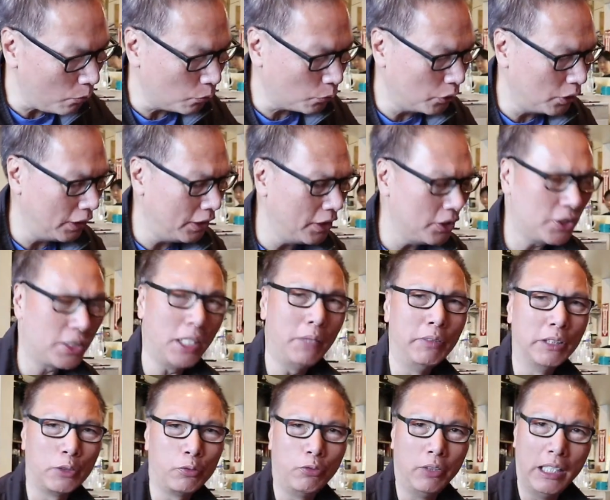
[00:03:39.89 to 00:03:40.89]
She didn't say if
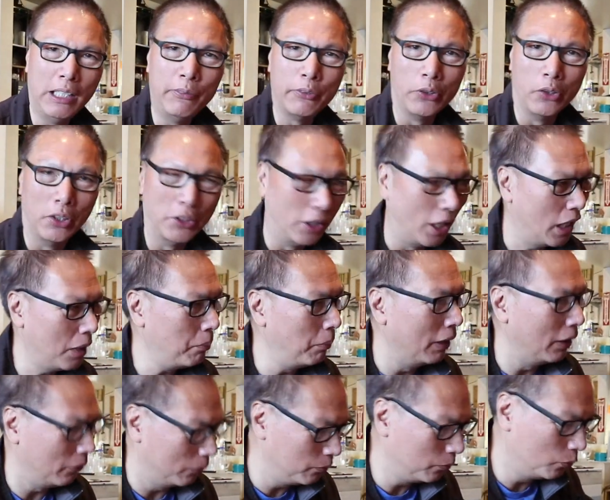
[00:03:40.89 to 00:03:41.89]
it's flavor or not, but